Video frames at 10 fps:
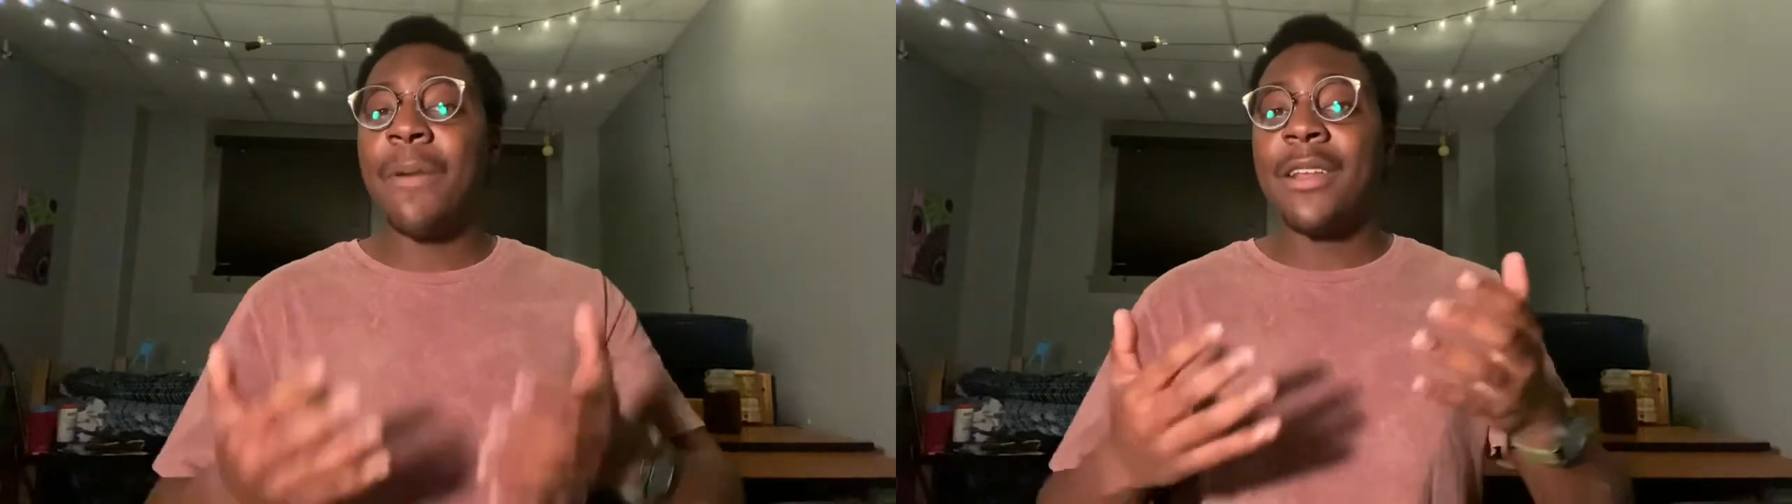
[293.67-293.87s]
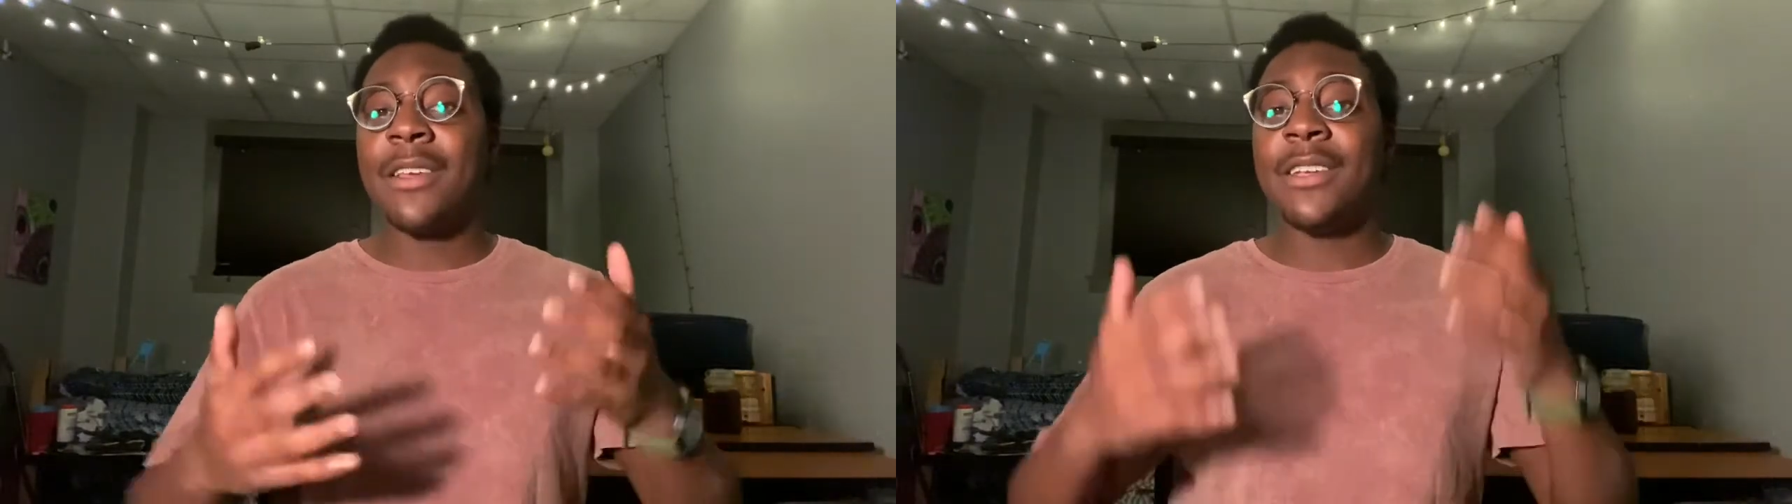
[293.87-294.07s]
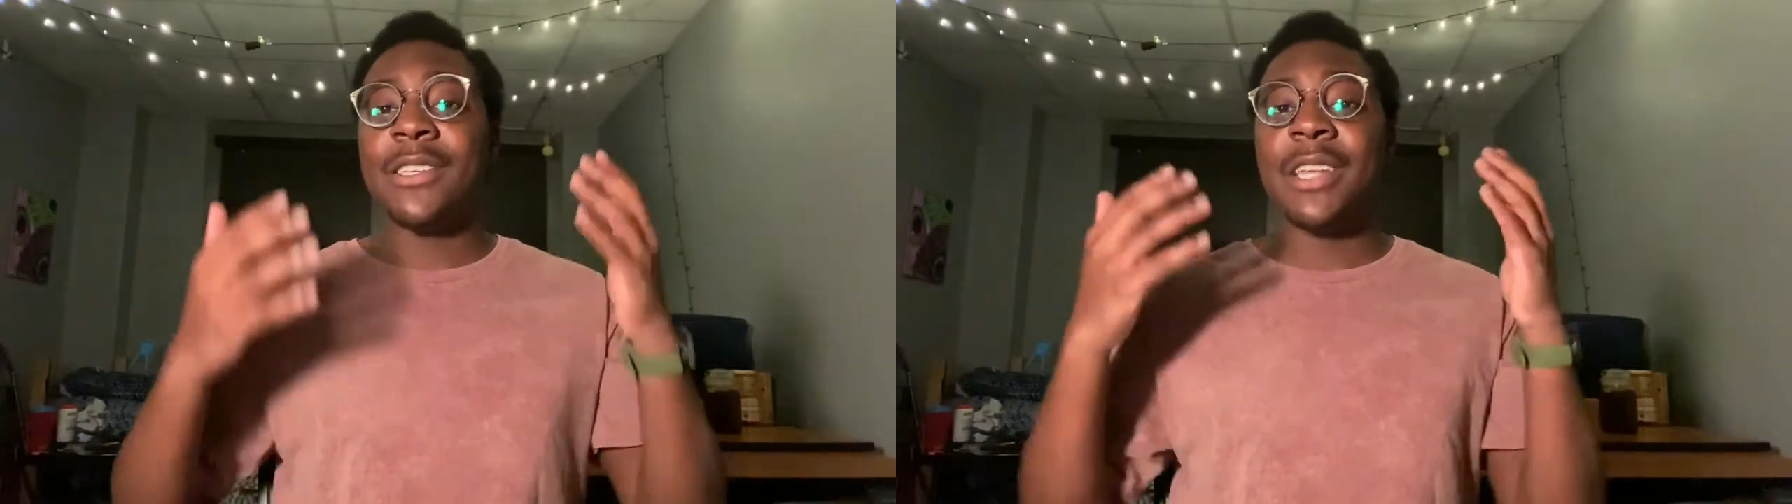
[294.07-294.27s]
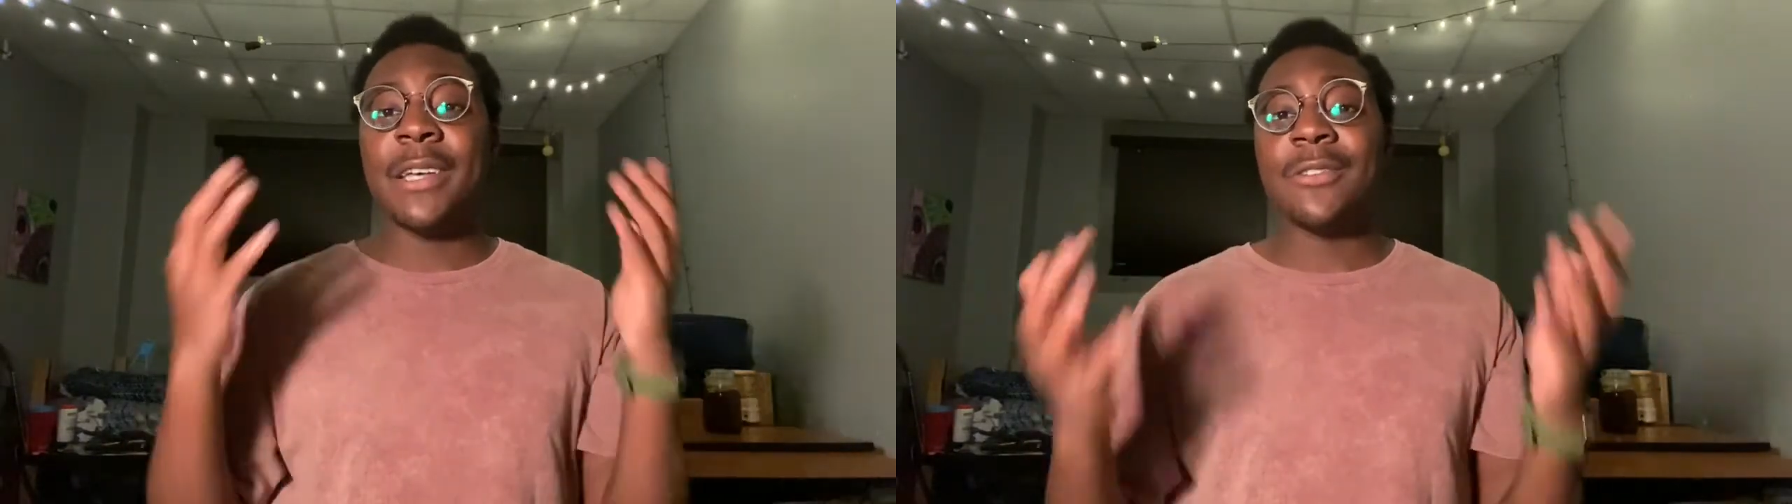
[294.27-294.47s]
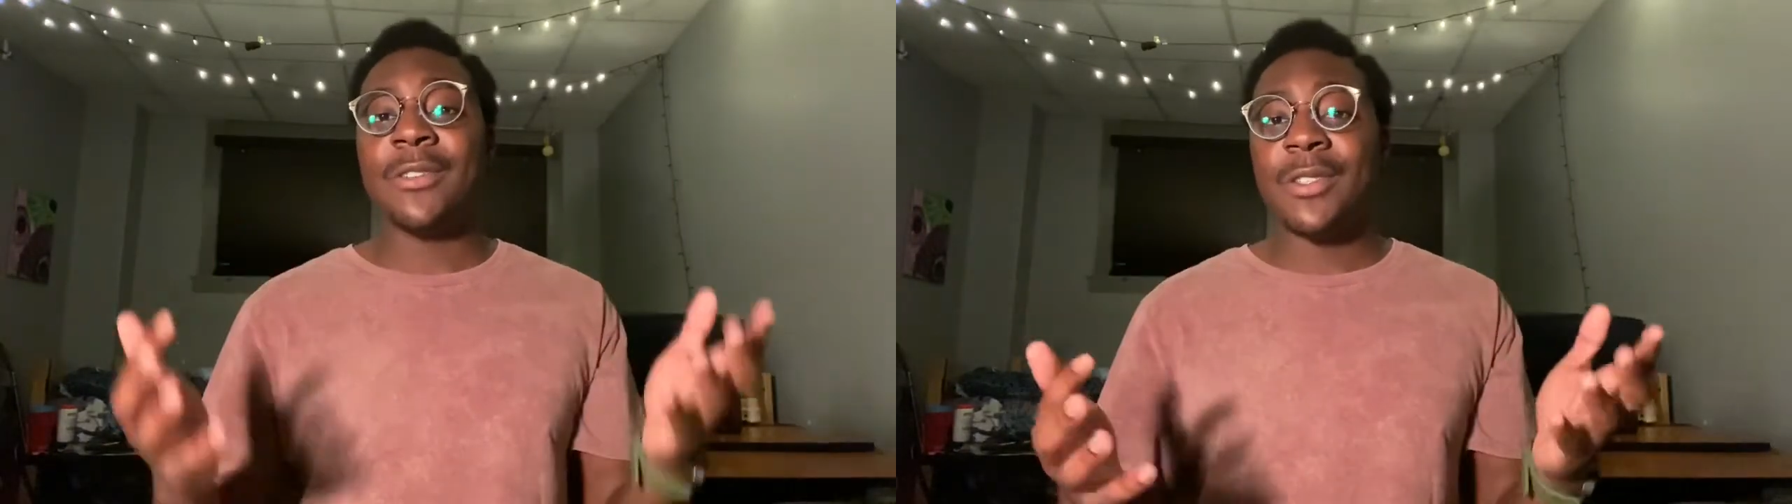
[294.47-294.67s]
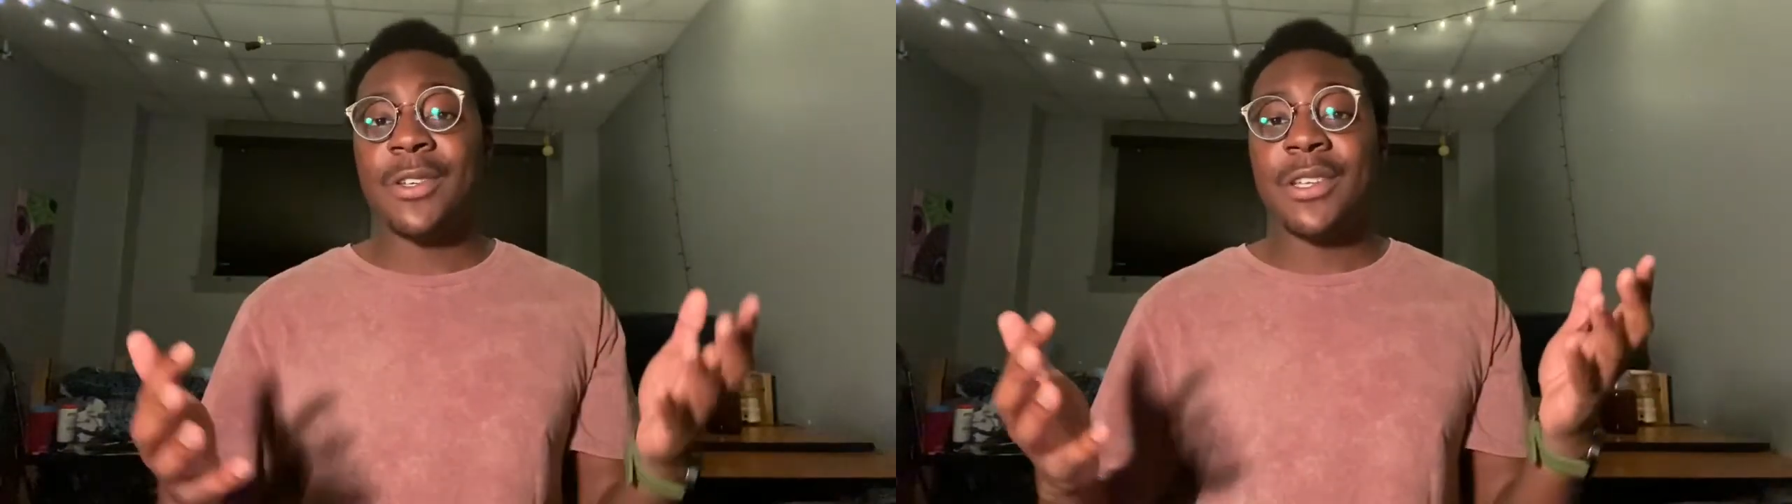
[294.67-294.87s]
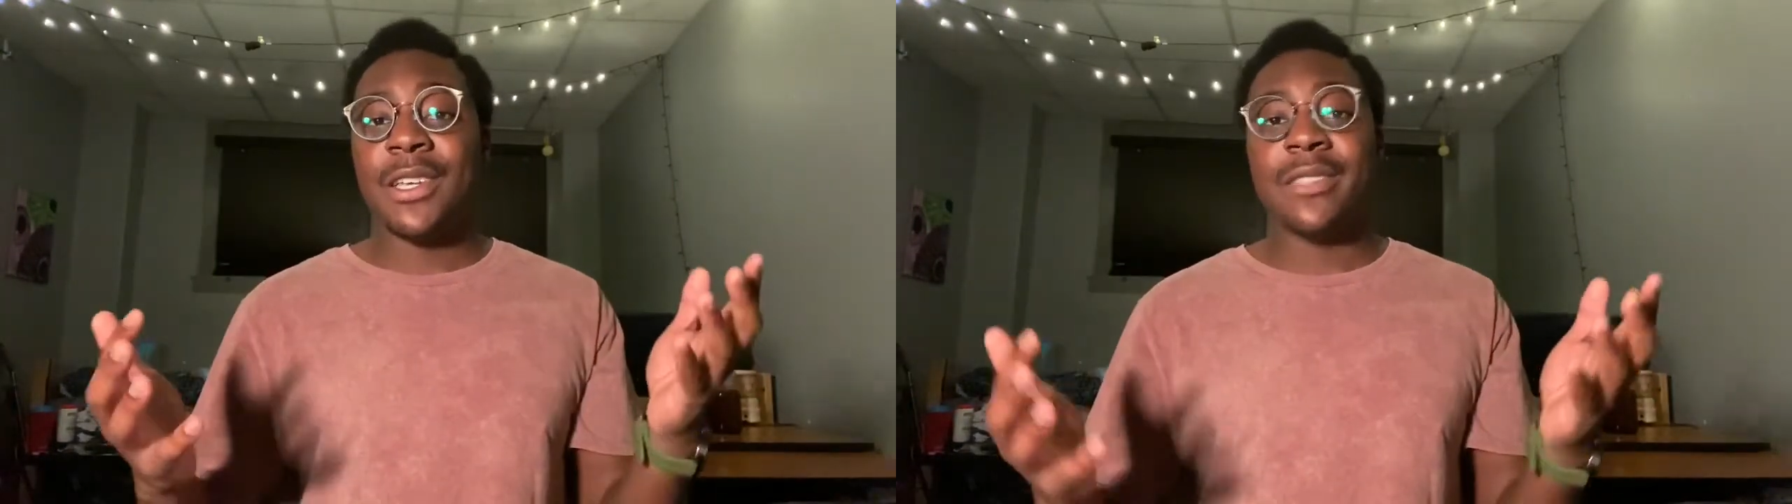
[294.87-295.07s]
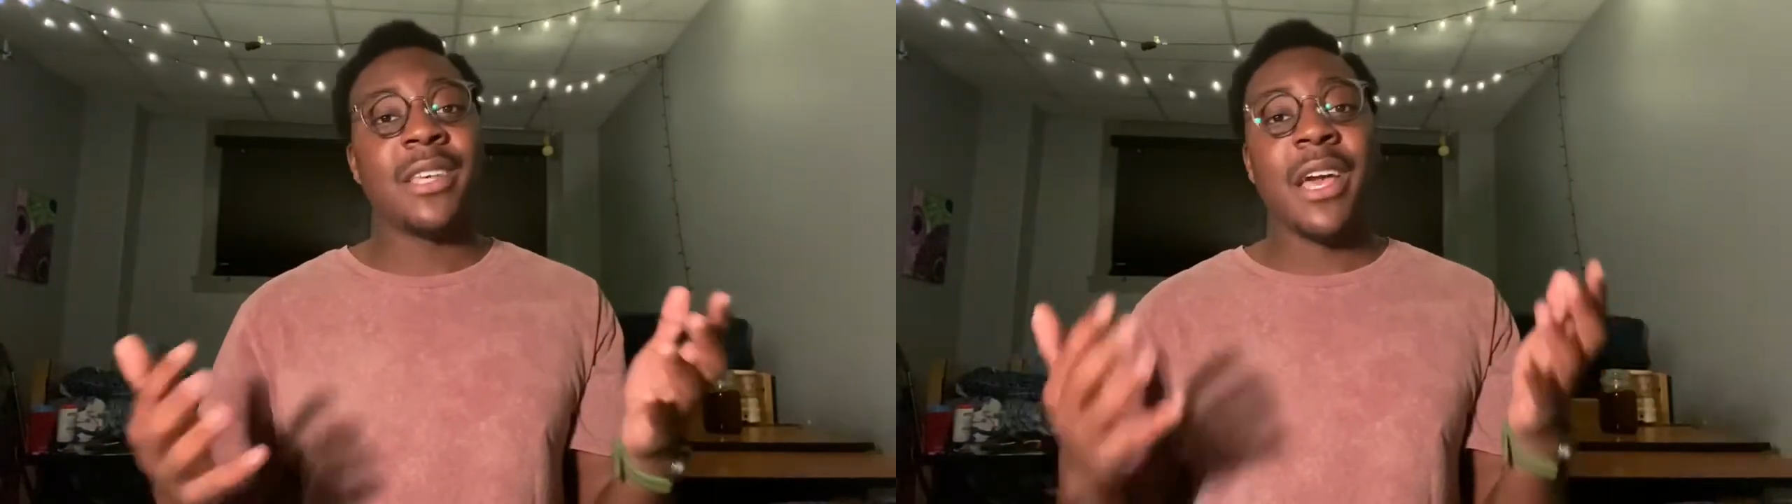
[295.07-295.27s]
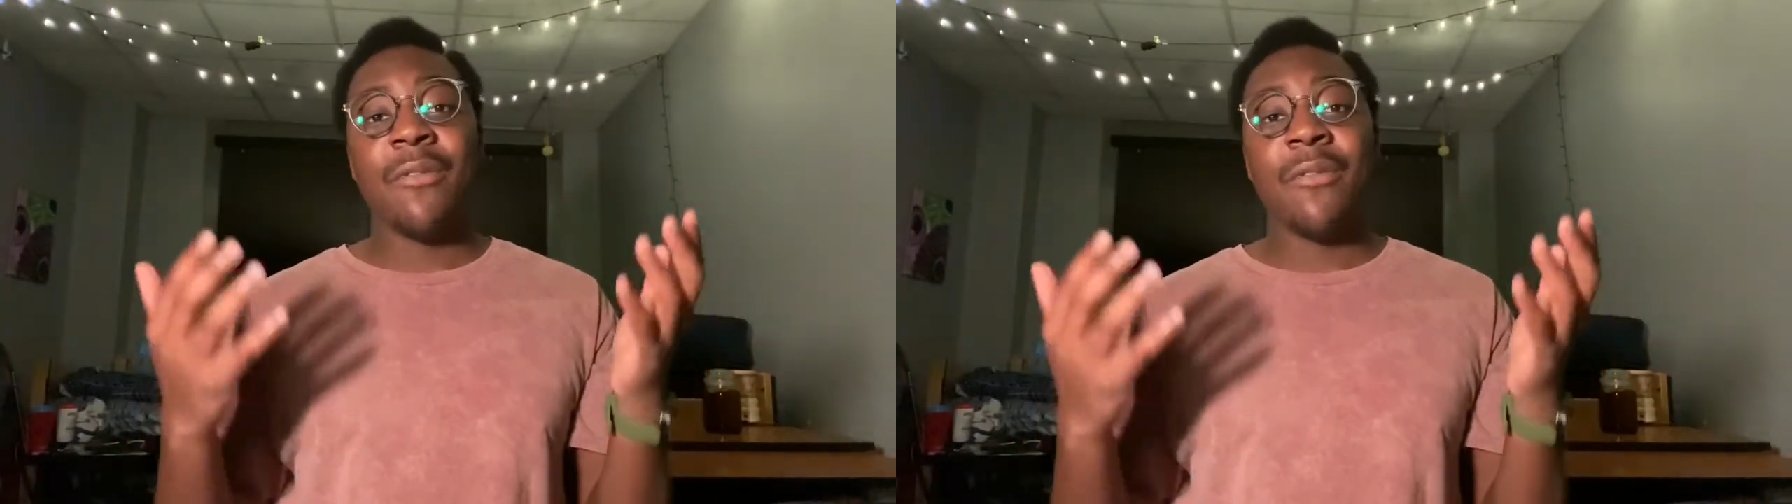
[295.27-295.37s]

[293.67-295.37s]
other international students.